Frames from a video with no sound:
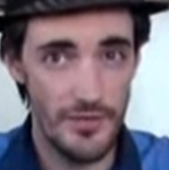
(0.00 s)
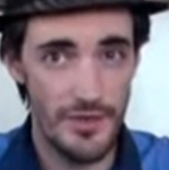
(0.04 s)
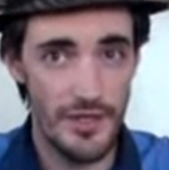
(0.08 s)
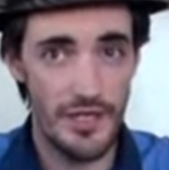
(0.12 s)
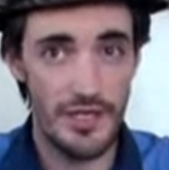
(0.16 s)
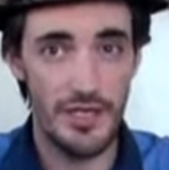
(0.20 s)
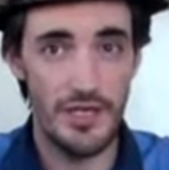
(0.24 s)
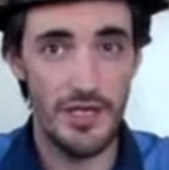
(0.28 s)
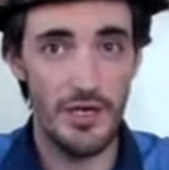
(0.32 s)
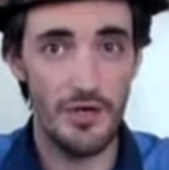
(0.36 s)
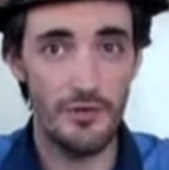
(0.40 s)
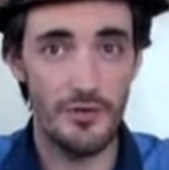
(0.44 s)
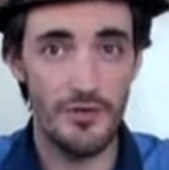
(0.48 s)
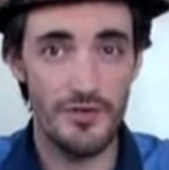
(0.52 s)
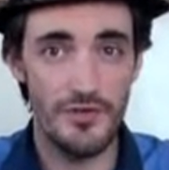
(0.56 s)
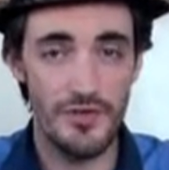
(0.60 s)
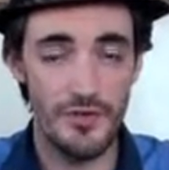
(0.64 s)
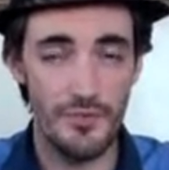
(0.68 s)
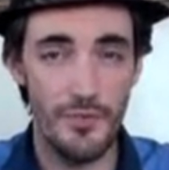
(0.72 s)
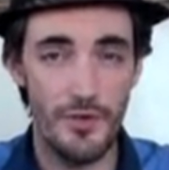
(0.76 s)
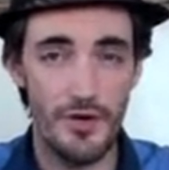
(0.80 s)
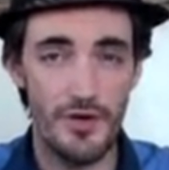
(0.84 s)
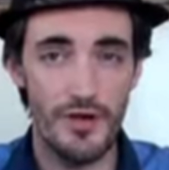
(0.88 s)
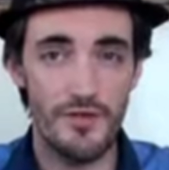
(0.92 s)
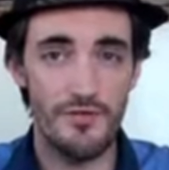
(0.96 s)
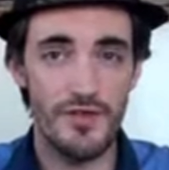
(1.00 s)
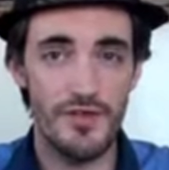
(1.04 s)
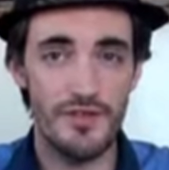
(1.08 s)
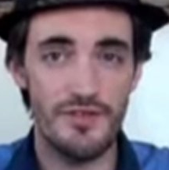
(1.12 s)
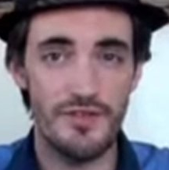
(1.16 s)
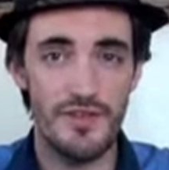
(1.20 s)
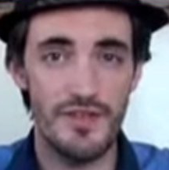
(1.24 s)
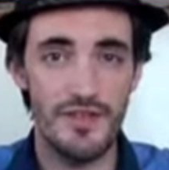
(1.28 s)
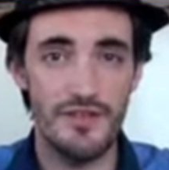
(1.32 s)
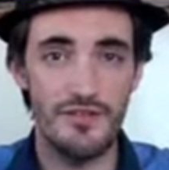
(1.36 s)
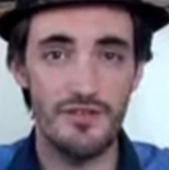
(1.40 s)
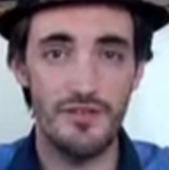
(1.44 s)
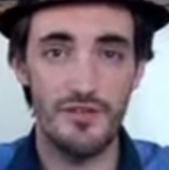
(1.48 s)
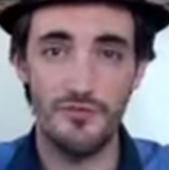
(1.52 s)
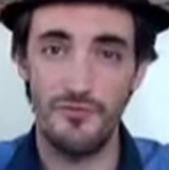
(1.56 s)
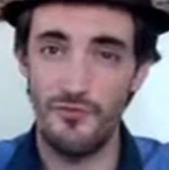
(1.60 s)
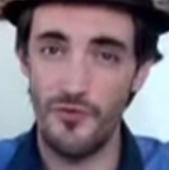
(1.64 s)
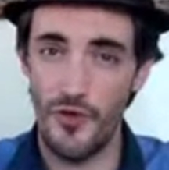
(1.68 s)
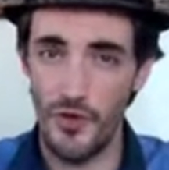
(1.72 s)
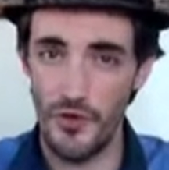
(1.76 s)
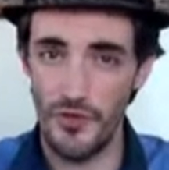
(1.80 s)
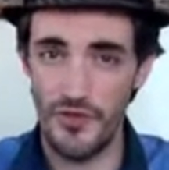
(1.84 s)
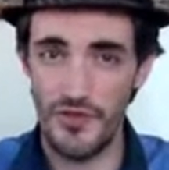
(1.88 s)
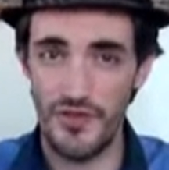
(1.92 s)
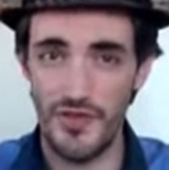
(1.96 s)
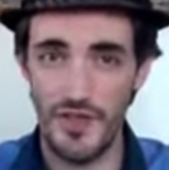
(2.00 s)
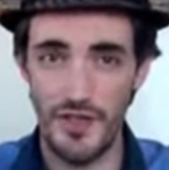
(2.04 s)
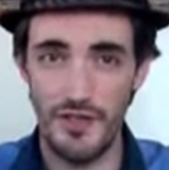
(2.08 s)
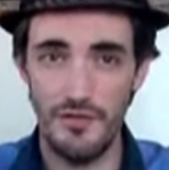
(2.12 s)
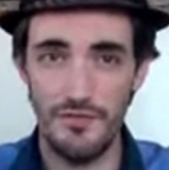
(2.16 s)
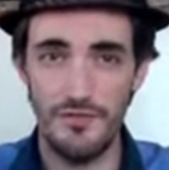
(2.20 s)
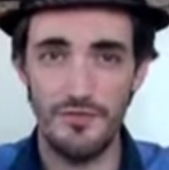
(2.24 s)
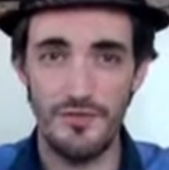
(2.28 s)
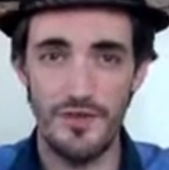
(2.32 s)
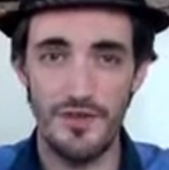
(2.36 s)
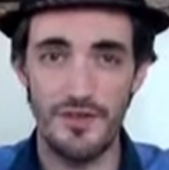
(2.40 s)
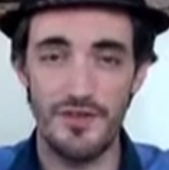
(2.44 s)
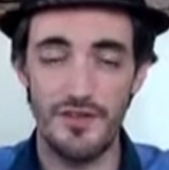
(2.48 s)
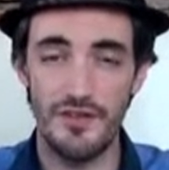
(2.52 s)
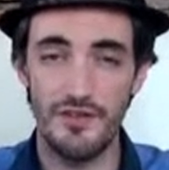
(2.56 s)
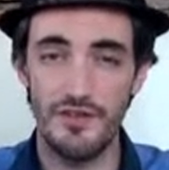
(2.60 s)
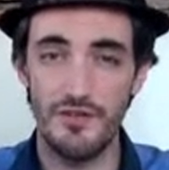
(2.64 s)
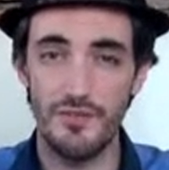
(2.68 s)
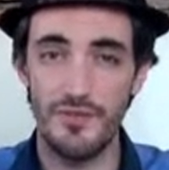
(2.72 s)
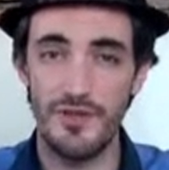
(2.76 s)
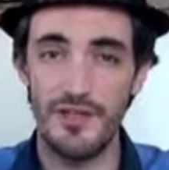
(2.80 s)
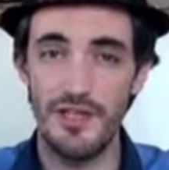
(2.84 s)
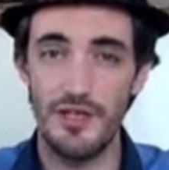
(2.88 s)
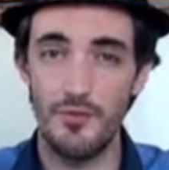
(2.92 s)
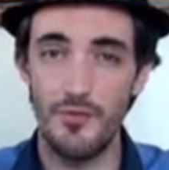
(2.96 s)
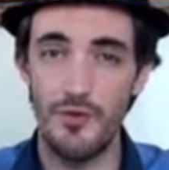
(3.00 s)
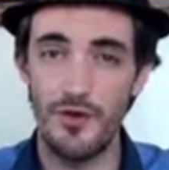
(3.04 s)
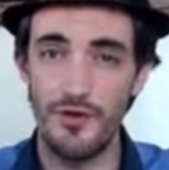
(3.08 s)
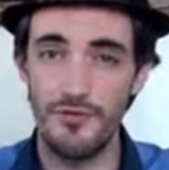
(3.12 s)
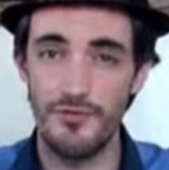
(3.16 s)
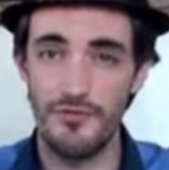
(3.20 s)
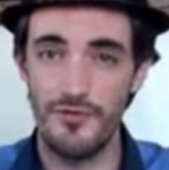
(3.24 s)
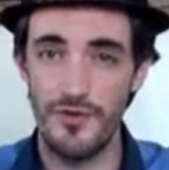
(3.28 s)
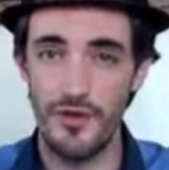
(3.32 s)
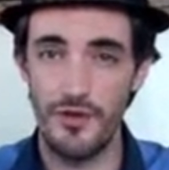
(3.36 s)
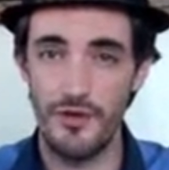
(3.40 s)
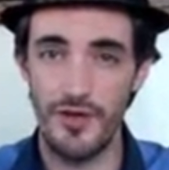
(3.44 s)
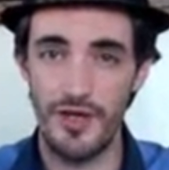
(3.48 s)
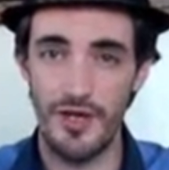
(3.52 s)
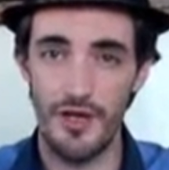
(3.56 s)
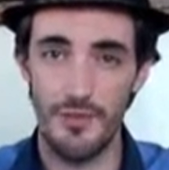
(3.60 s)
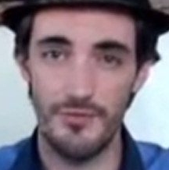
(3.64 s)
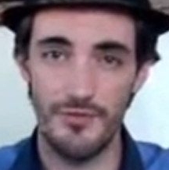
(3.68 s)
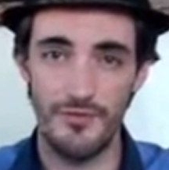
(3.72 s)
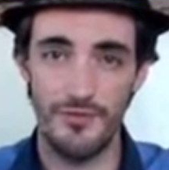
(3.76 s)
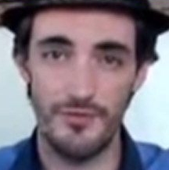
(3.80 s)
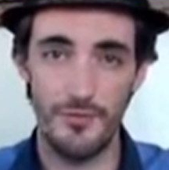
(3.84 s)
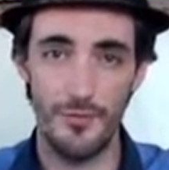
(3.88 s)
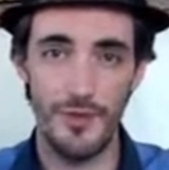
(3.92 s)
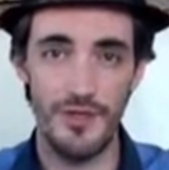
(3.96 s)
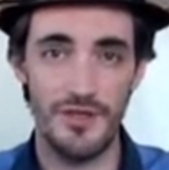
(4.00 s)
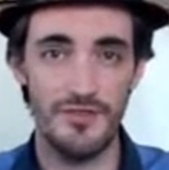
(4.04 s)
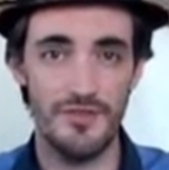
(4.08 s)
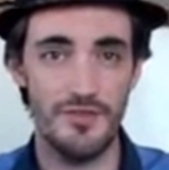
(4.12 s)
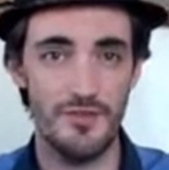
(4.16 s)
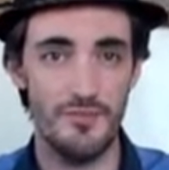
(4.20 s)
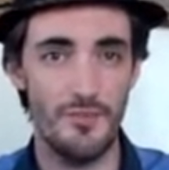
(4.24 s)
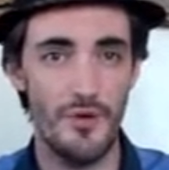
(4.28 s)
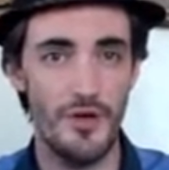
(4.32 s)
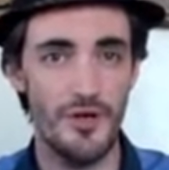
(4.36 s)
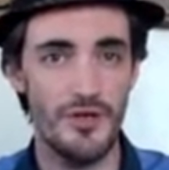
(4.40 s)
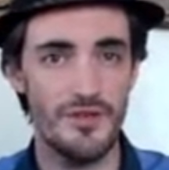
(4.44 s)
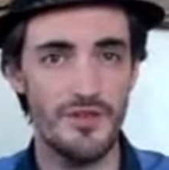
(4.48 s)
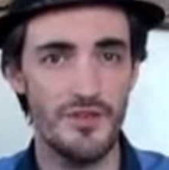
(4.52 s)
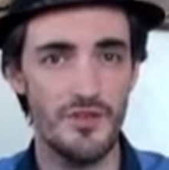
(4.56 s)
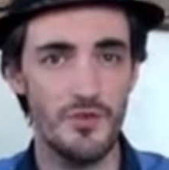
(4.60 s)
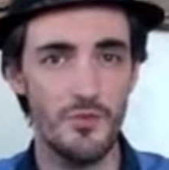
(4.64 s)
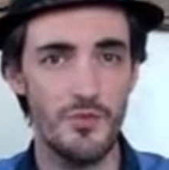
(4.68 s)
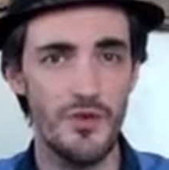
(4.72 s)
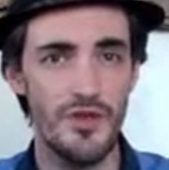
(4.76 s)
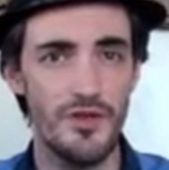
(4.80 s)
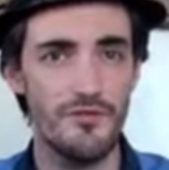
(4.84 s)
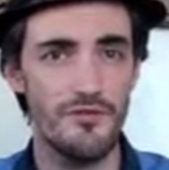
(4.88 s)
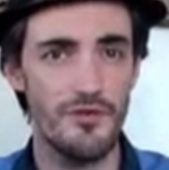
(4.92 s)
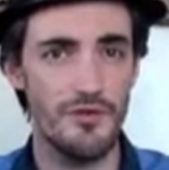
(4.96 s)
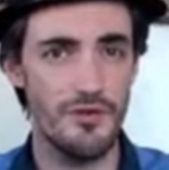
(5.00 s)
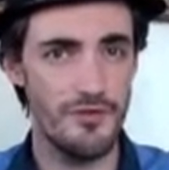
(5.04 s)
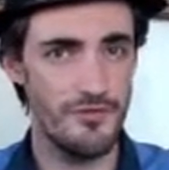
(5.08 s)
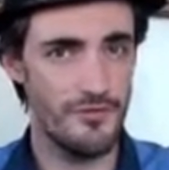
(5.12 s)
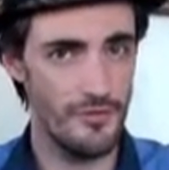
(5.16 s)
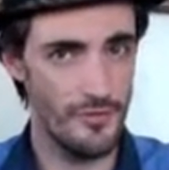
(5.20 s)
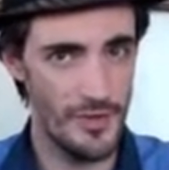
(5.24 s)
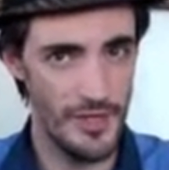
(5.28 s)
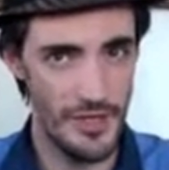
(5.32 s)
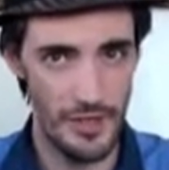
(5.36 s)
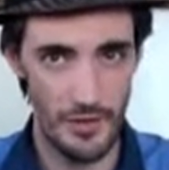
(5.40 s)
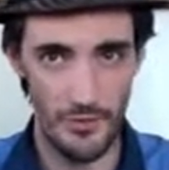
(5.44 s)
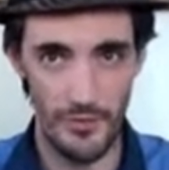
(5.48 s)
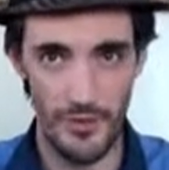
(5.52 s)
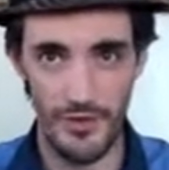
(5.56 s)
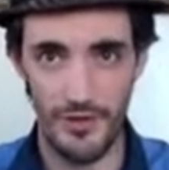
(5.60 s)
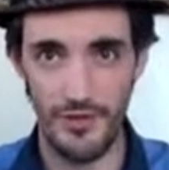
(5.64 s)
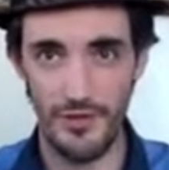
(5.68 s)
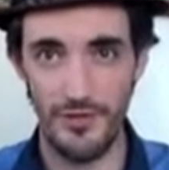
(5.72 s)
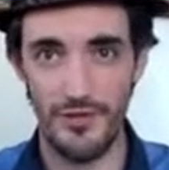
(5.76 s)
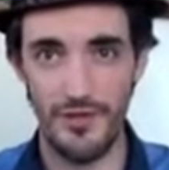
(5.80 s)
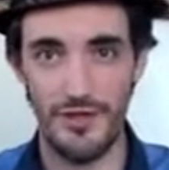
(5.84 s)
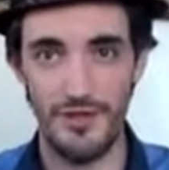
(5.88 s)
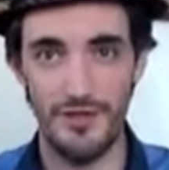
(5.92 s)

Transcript: The ego is the part of us that is the false self. It is ultimately where fear comes from, and it's the part that we are very familiar with.